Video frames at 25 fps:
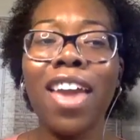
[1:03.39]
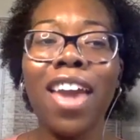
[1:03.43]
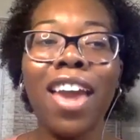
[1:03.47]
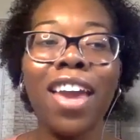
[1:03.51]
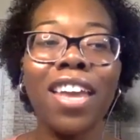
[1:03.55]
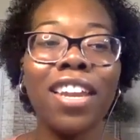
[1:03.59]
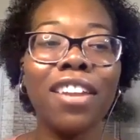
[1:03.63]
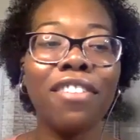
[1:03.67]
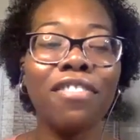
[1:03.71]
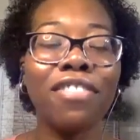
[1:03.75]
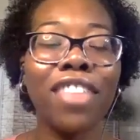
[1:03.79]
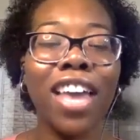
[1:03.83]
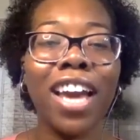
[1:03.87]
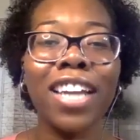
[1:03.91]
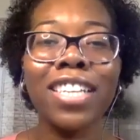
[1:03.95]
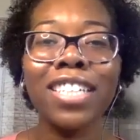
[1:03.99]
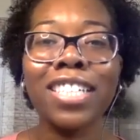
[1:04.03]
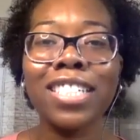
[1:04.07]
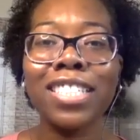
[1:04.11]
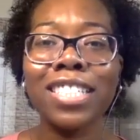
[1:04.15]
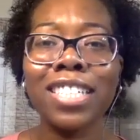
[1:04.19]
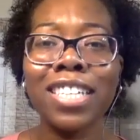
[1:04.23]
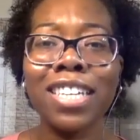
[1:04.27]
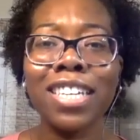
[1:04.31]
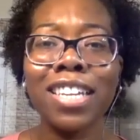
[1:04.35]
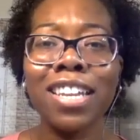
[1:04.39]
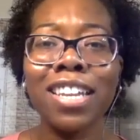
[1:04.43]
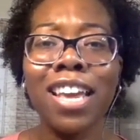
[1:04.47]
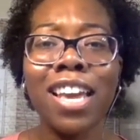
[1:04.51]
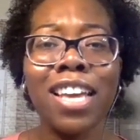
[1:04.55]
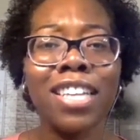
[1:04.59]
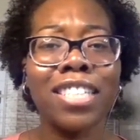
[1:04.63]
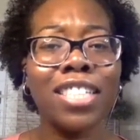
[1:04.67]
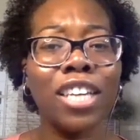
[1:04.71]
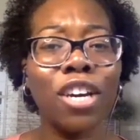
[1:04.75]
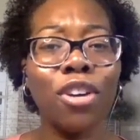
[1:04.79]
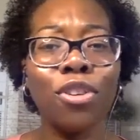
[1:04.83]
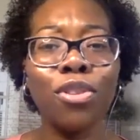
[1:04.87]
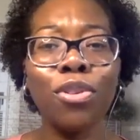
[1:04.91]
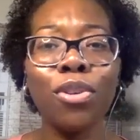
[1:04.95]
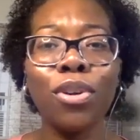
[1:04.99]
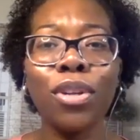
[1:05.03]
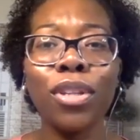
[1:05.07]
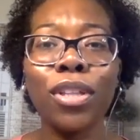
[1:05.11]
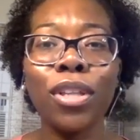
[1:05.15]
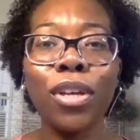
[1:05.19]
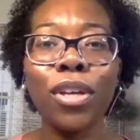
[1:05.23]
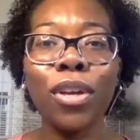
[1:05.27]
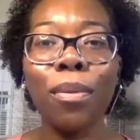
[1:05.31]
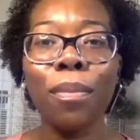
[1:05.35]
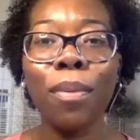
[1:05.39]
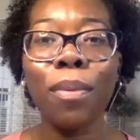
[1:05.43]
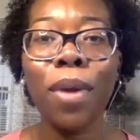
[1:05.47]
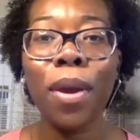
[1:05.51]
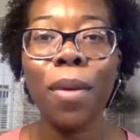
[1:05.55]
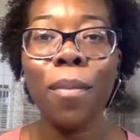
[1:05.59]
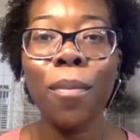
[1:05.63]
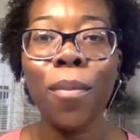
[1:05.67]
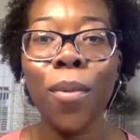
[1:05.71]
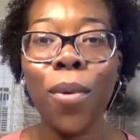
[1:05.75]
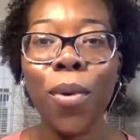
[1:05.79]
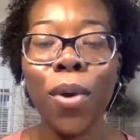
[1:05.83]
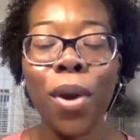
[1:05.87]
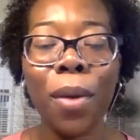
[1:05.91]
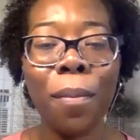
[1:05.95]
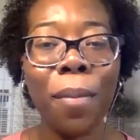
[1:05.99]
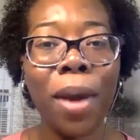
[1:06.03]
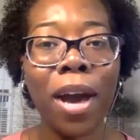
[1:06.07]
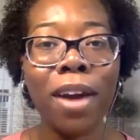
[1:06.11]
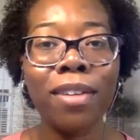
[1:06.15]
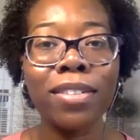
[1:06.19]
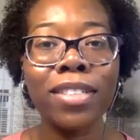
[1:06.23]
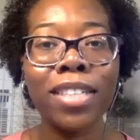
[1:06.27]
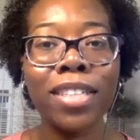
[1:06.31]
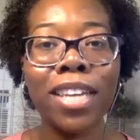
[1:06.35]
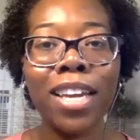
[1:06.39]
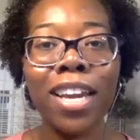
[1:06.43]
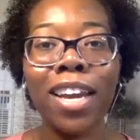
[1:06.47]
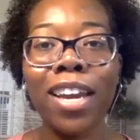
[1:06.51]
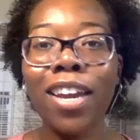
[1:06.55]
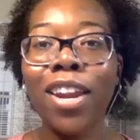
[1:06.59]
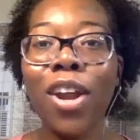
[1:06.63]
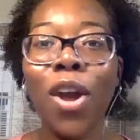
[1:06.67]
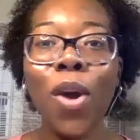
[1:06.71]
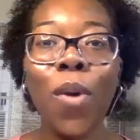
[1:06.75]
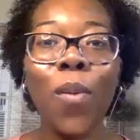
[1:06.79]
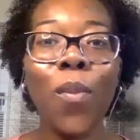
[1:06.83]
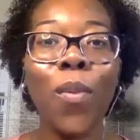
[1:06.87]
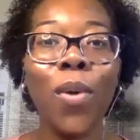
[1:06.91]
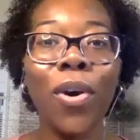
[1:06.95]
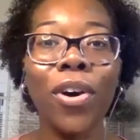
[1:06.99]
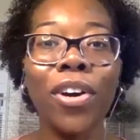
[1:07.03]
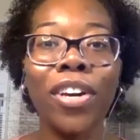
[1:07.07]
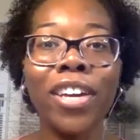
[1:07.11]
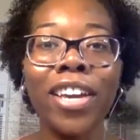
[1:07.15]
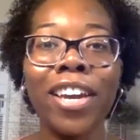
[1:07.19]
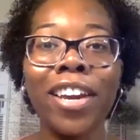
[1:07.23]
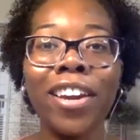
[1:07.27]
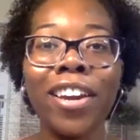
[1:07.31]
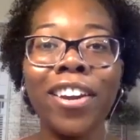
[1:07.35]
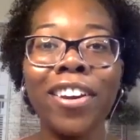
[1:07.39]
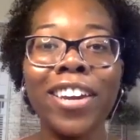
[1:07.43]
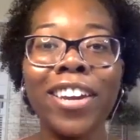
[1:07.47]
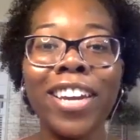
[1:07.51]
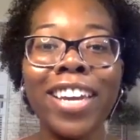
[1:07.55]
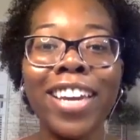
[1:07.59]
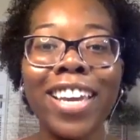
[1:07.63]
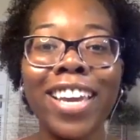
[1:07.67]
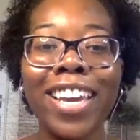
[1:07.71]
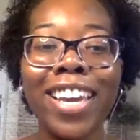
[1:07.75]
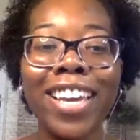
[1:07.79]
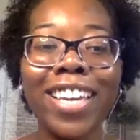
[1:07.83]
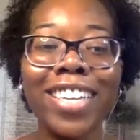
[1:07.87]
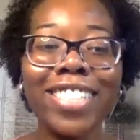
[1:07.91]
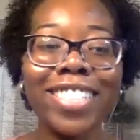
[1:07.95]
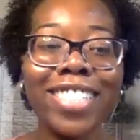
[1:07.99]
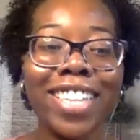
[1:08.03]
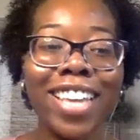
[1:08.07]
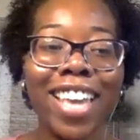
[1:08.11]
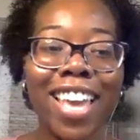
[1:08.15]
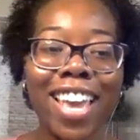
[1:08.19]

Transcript: And if that doesn't tell you a little bit more about Dan, well, here he is.